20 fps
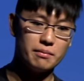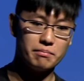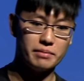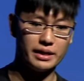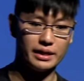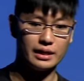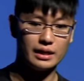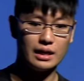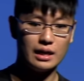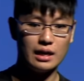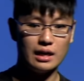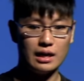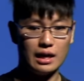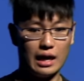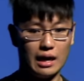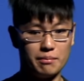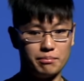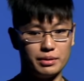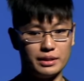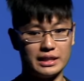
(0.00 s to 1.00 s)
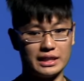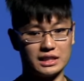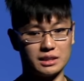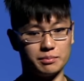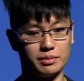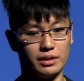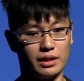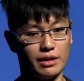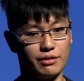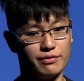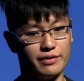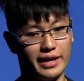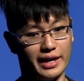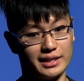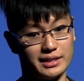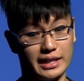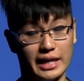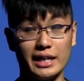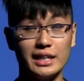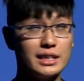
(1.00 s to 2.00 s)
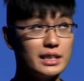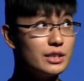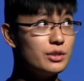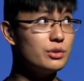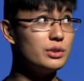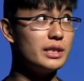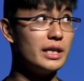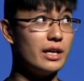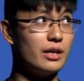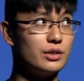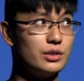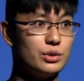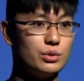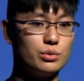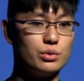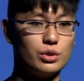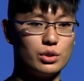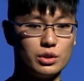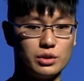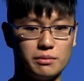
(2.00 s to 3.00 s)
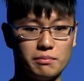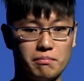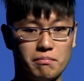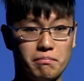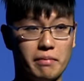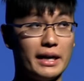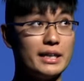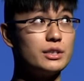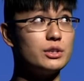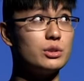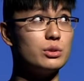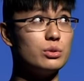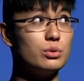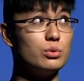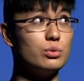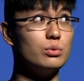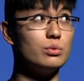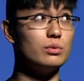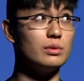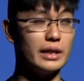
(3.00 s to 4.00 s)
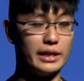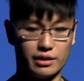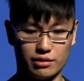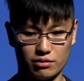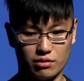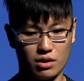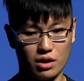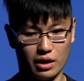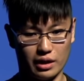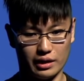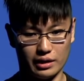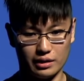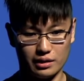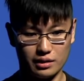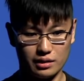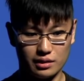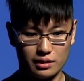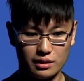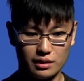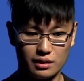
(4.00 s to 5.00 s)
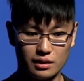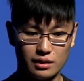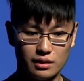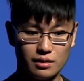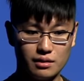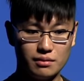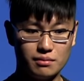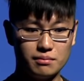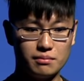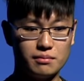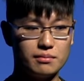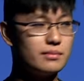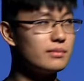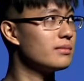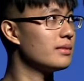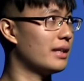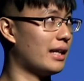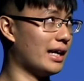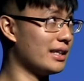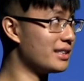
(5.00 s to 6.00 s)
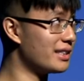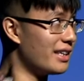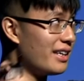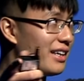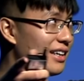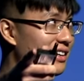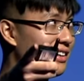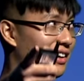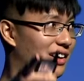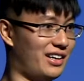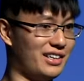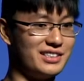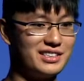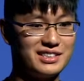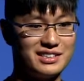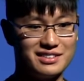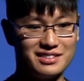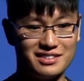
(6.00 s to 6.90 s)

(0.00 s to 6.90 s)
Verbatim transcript: big, unpredictable effect. Anything you say or do could bite you later on. That's chaos.